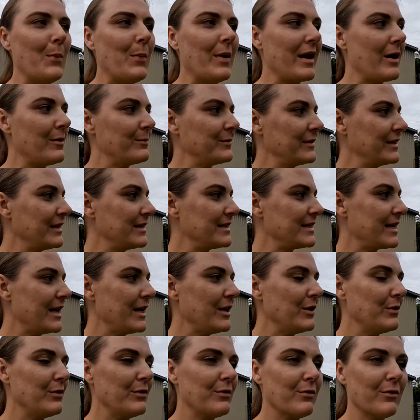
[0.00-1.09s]
But I'm going to
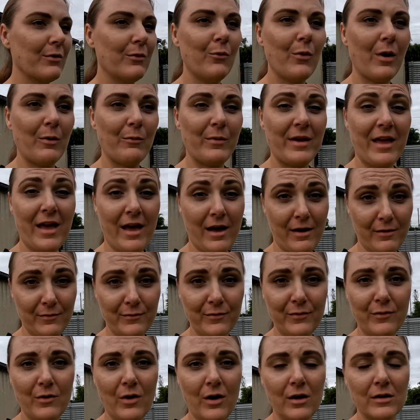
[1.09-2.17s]
take you through what we
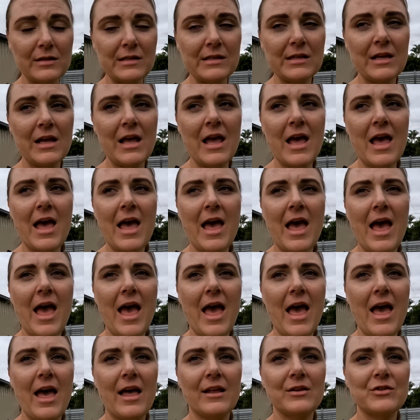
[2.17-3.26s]
have got
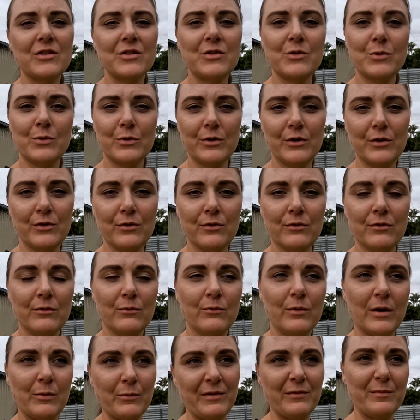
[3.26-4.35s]
and just talk you
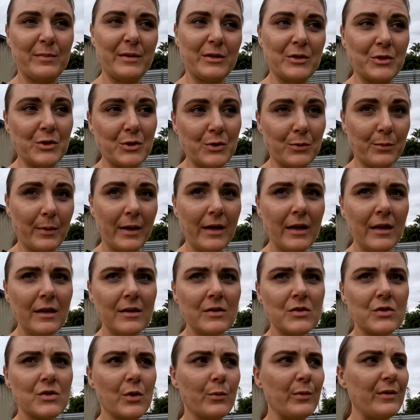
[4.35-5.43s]
through what we've been
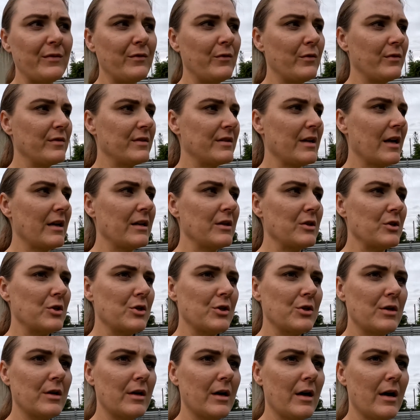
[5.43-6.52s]
doing. So we've done
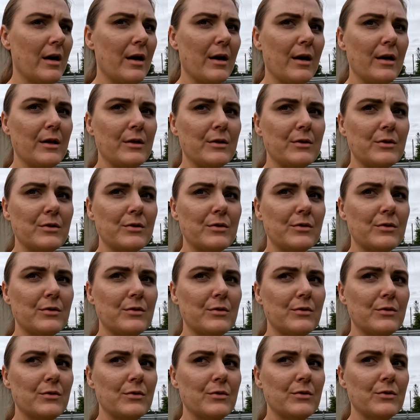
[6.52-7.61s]
it
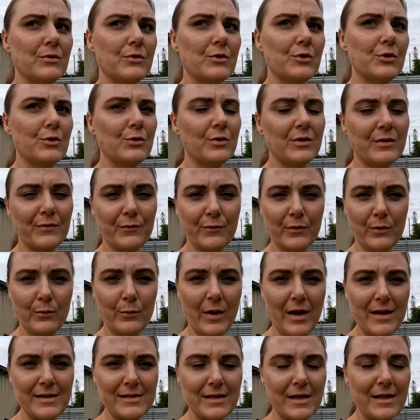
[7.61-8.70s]
2
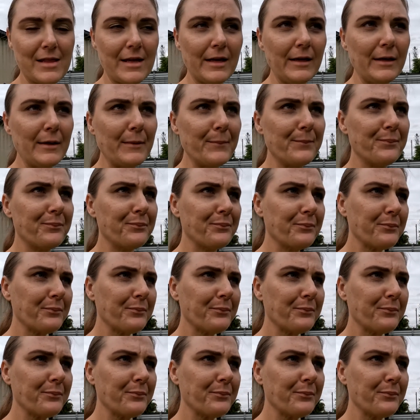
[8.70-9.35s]
different ways, I think,